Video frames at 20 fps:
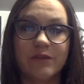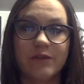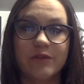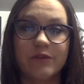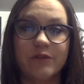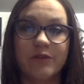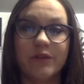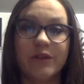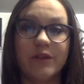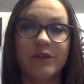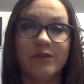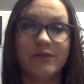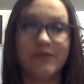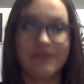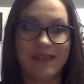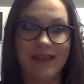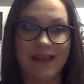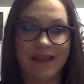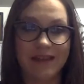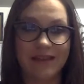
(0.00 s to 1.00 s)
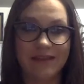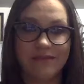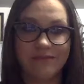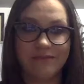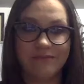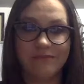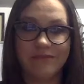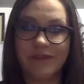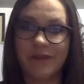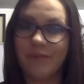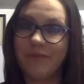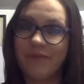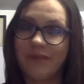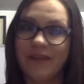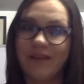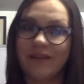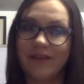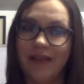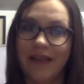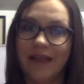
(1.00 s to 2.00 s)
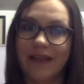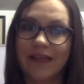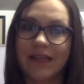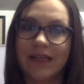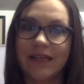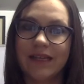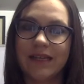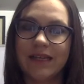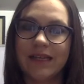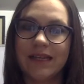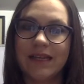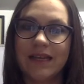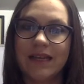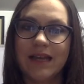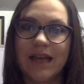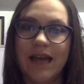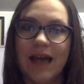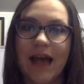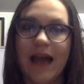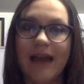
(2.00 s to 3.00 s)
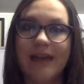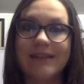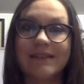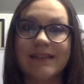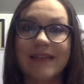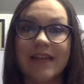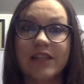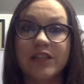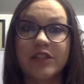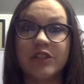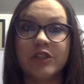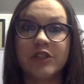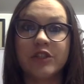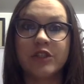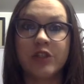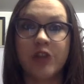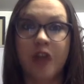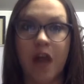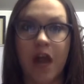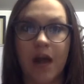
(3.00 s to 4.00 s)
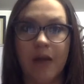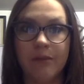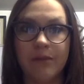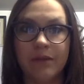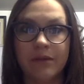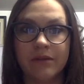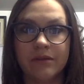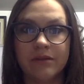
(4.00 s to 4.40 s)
So you say something like, "I said stop."